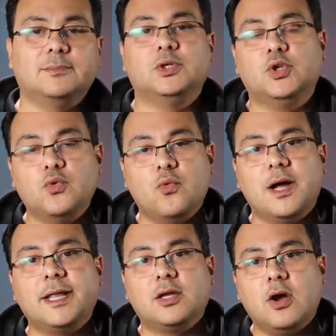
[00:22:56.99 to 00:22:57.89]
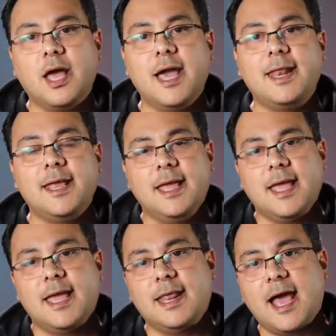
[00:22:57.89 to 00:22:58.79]
You want to go ahead
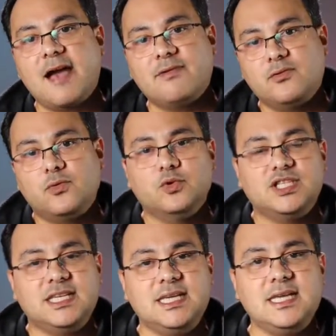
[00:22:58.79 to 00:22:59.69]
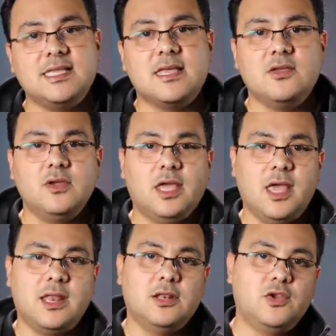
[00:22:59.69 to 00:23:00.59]
and have a routine that you
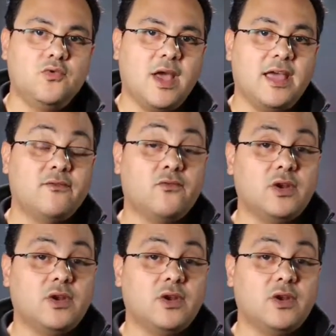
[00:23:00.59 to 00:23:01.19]
can do every